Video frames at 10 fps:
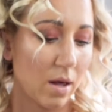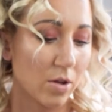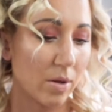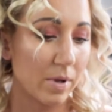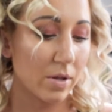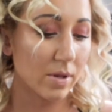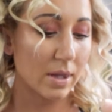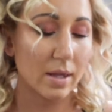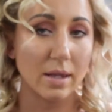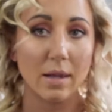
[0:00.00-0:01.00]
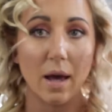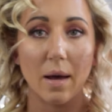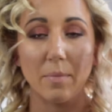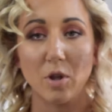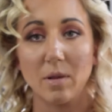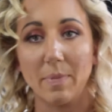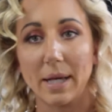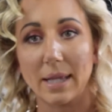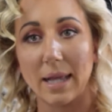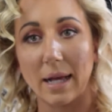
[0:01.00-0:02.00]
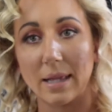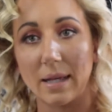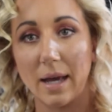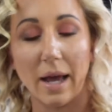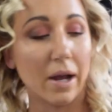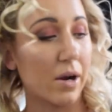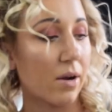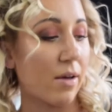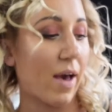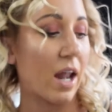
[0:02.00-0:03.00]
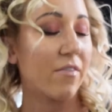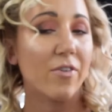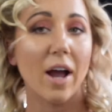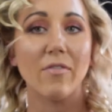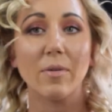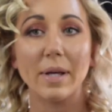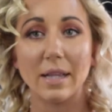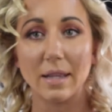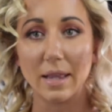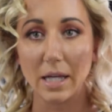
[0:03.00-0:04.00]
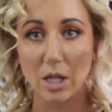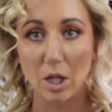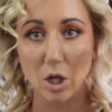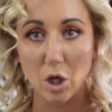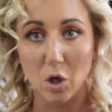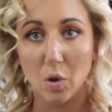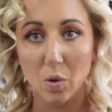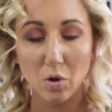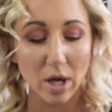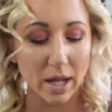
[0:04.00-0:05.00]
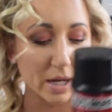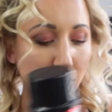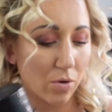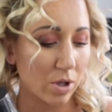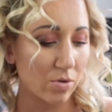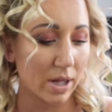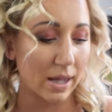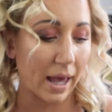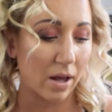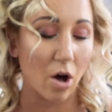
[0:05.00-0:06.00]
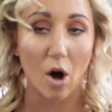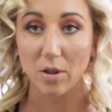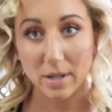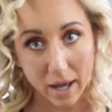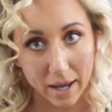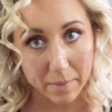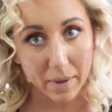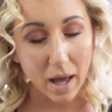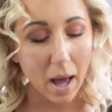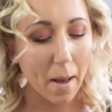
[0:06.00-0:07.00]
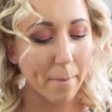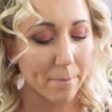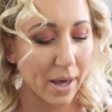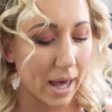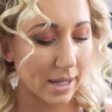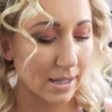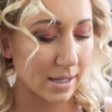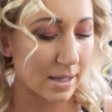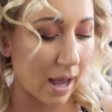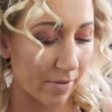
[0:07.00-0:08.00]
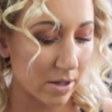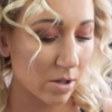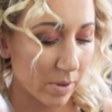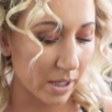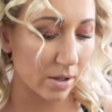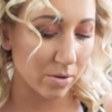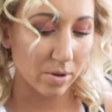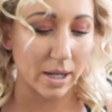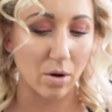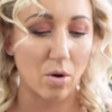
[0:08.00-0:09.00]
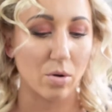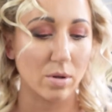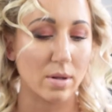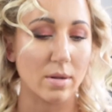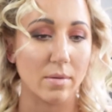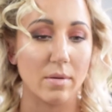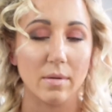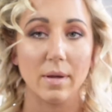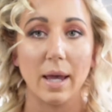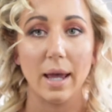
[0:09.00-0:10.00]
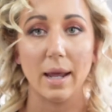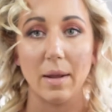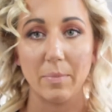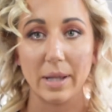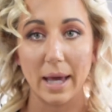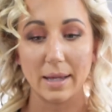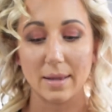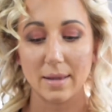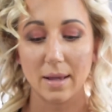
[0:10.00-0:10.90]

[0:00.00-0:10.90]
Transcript: So I'm going to use this just big sexy hair. I've had it forever because this thing is huge and I don't use it like all the time. But yeah, this is what I use and it holds it in place.